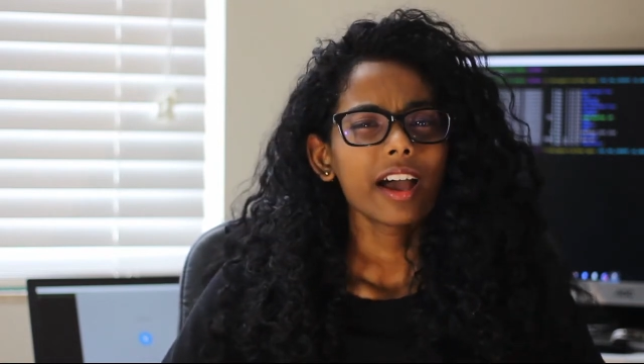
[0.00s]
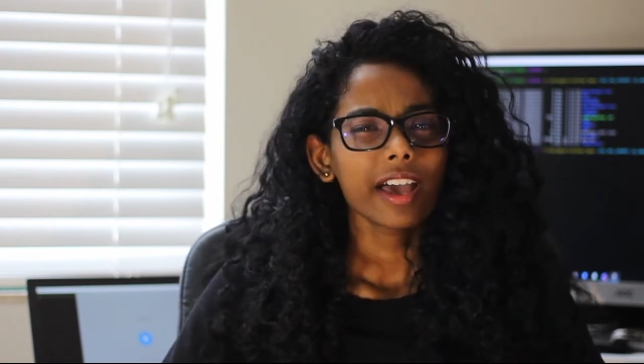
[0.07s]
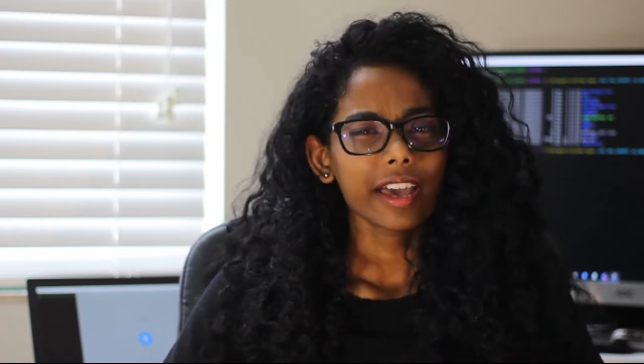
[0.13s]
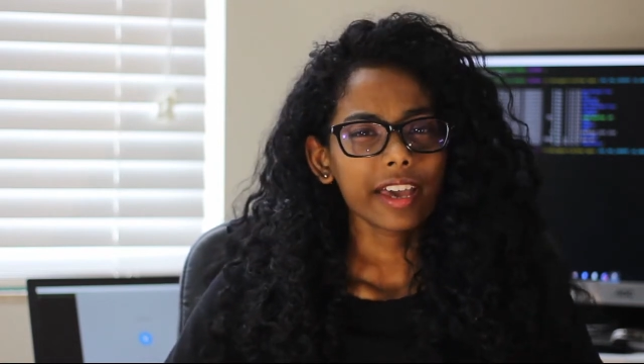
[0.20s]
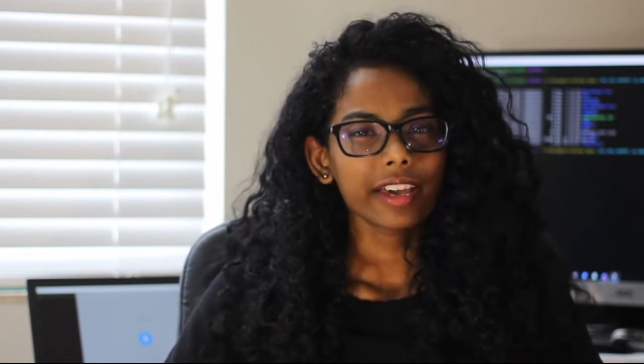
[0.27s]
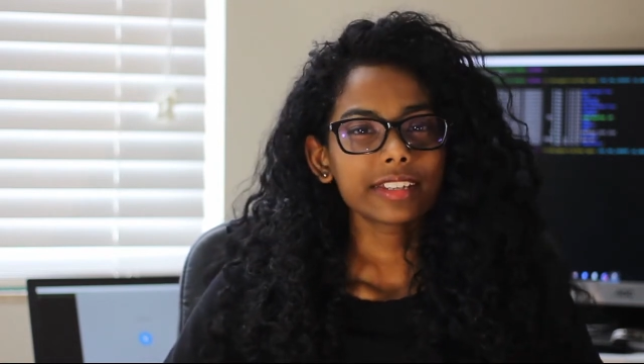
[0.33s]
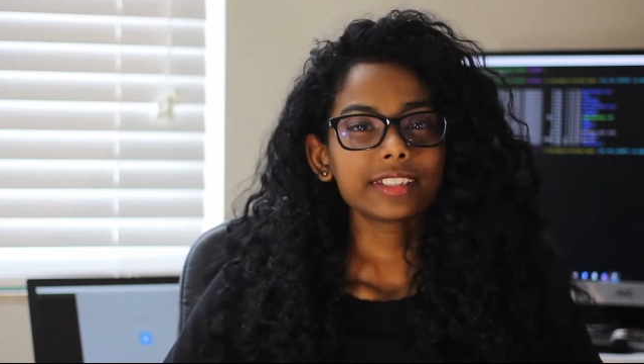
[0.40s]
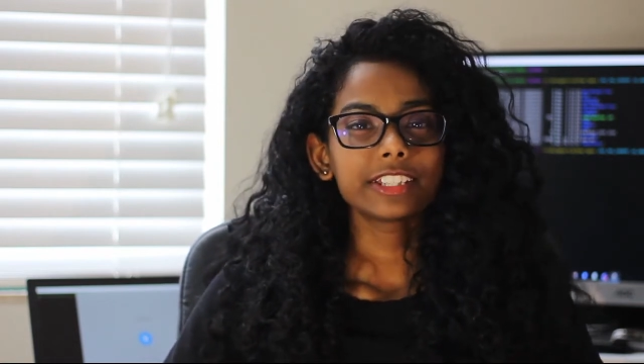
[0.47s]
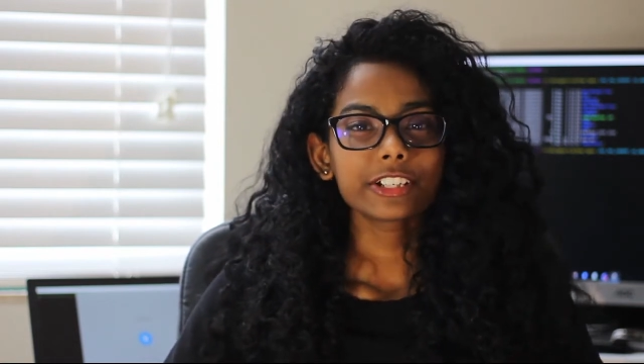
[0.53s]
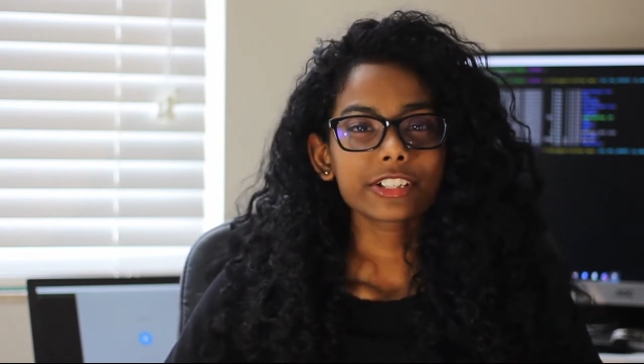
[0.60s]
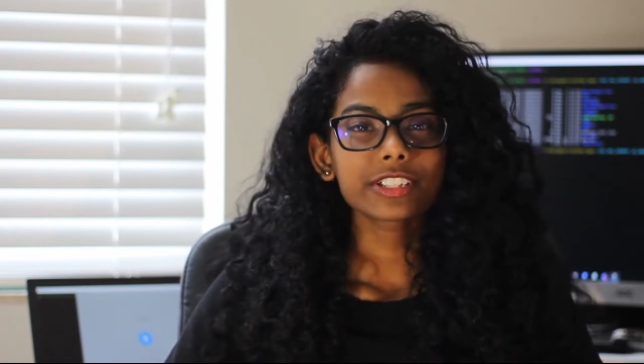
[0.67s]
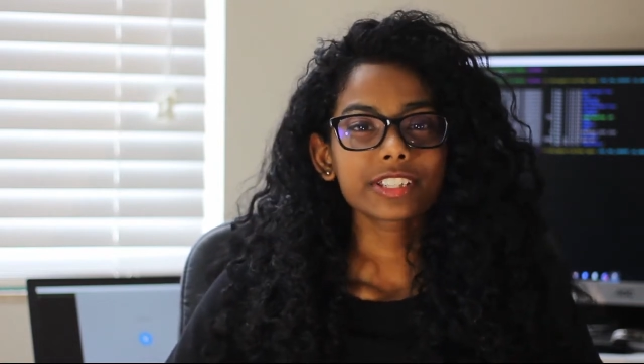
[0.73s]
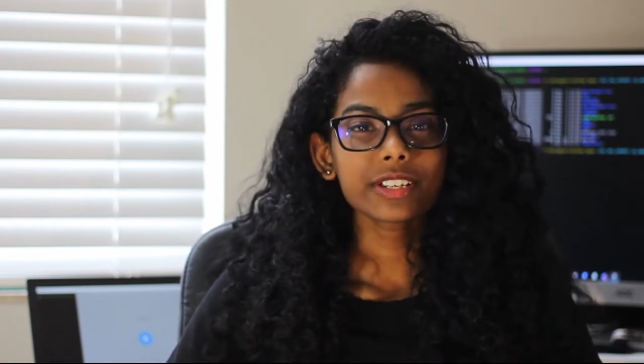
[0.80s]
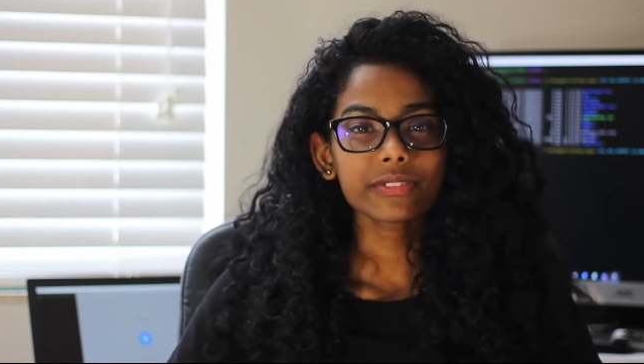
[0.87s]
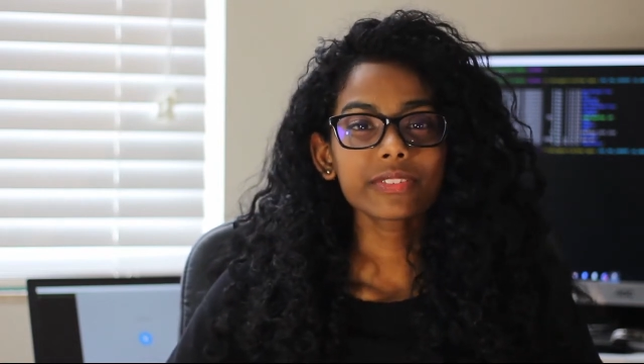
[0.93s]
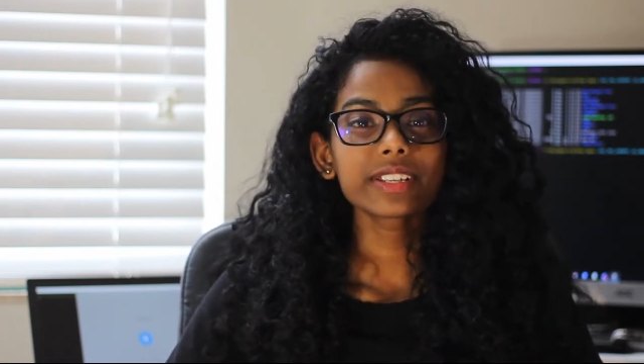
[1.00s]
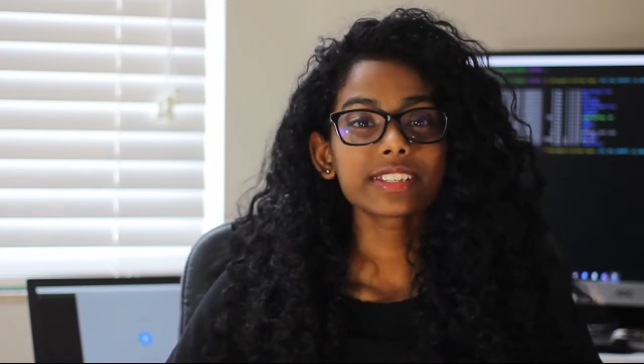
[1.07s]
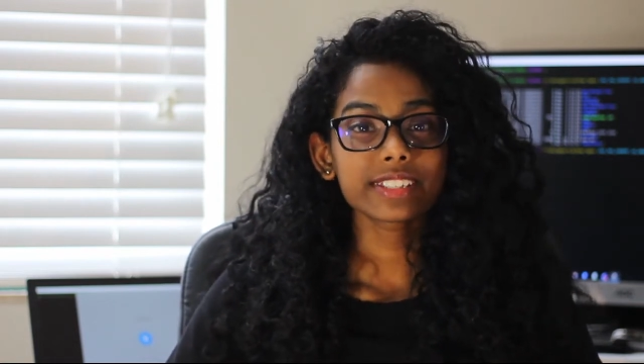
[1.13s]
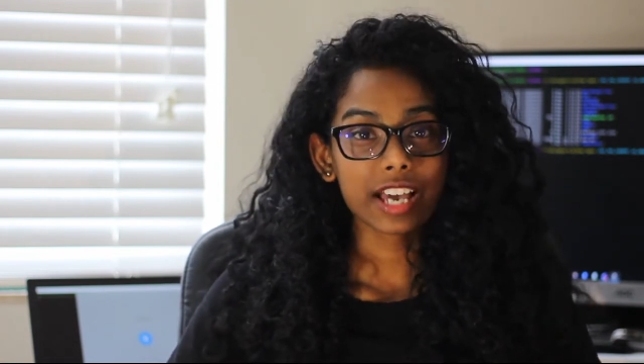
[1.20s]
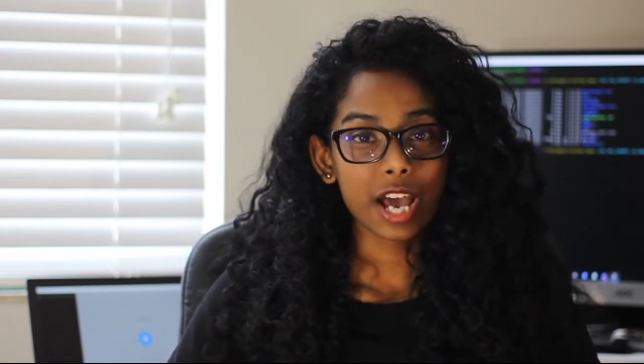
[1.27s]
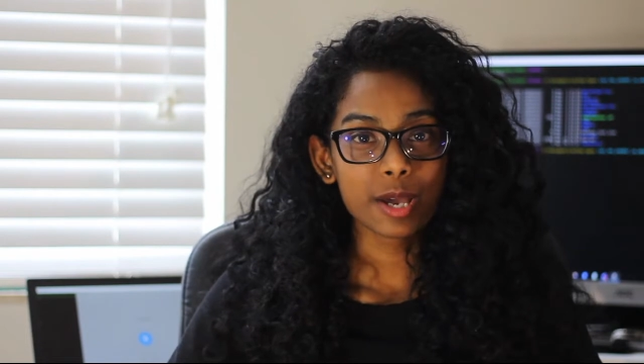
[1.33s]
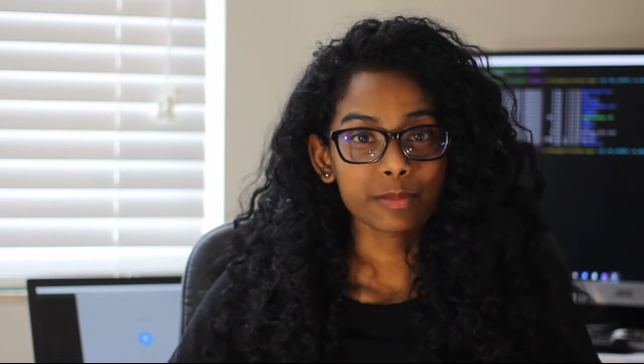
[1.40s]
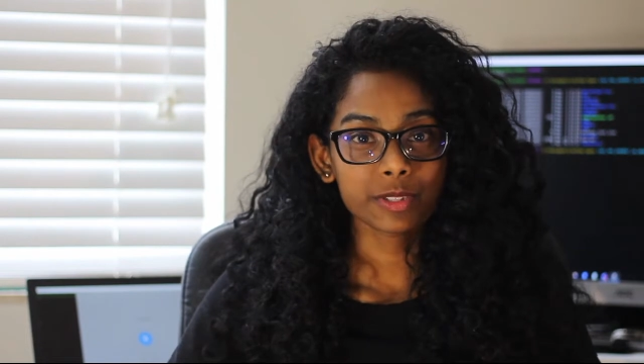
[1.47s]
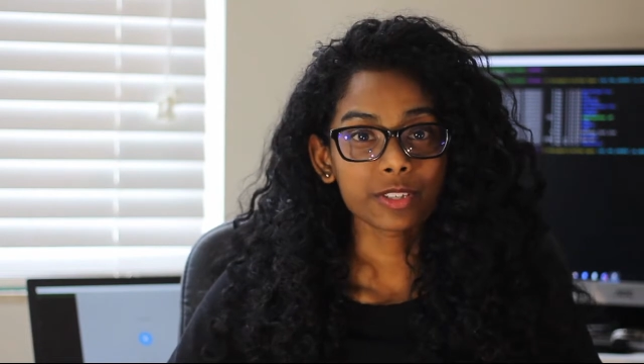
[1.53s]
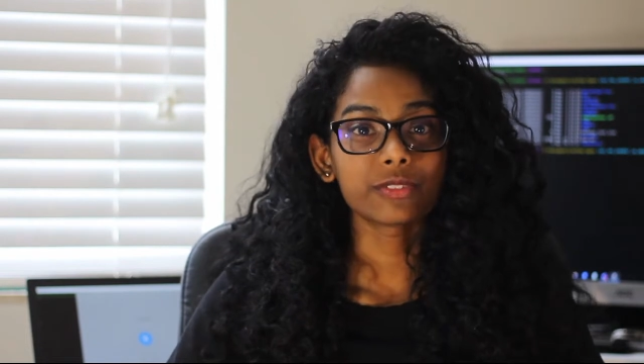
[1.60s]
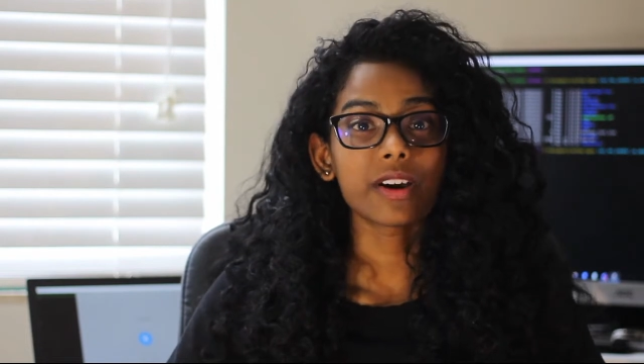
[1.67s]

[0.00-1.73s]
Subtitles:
And there's different types of